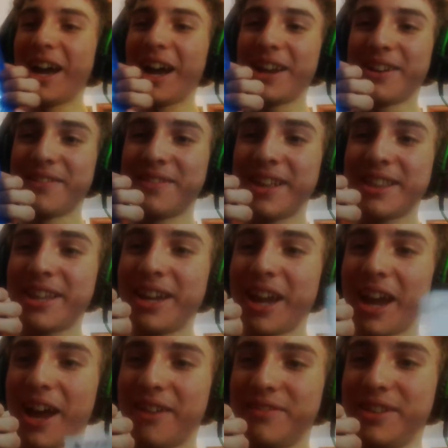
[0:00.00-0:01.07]
I love that they
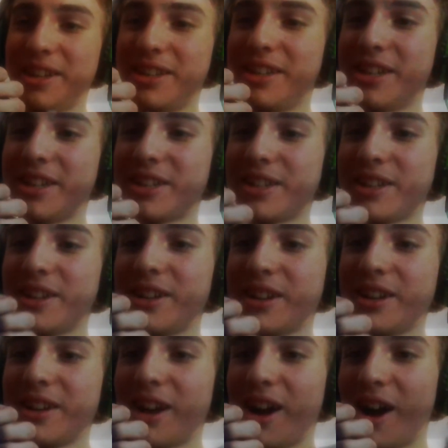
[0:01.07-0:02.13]
have the disc
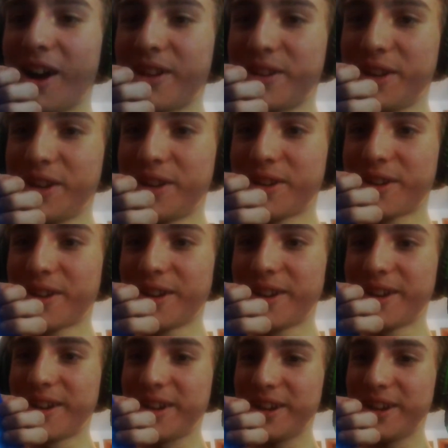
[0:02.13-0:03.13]
on here,